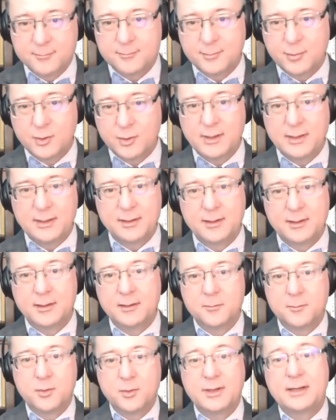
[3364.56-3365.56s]
putting
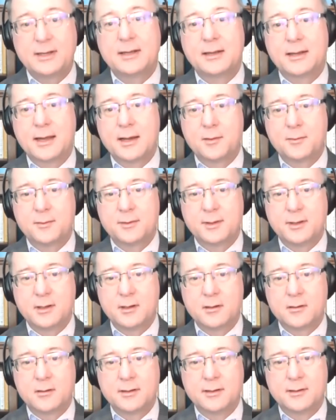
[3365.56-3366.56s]
it out
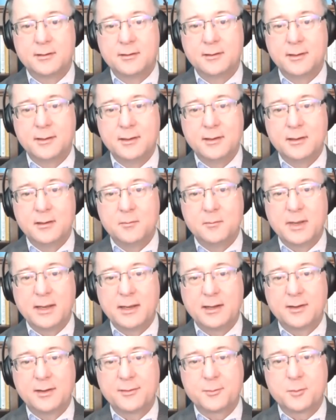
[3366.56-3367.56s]
there and
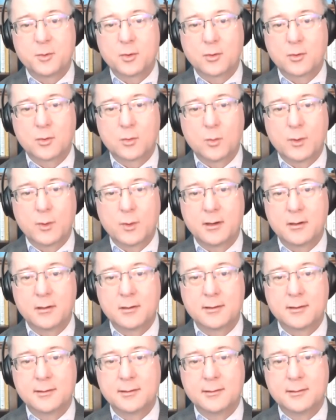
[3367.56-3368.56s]
making us more
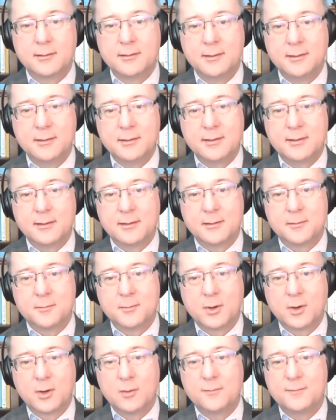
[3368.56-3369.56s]
aware and
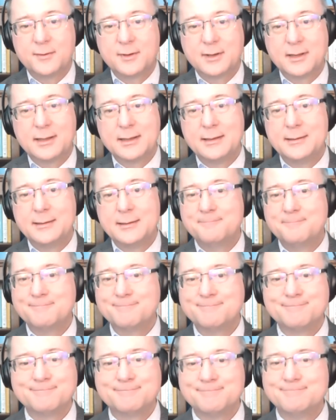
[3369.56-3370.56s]
hopefully
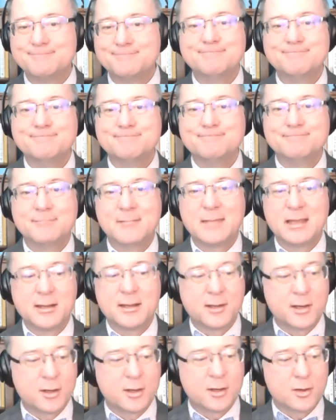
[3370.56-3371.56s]

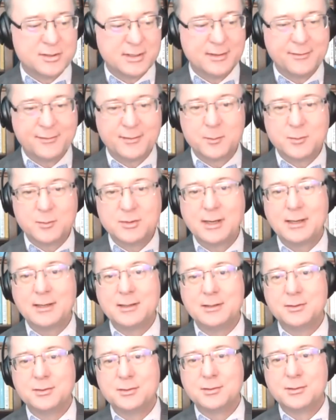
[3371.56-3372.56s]
encouraging some
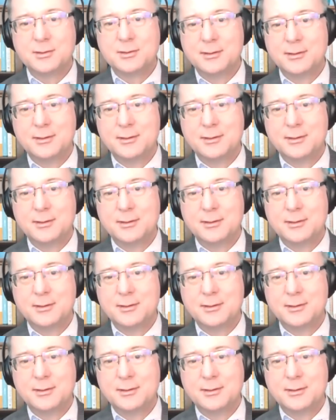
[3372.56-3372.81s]
change.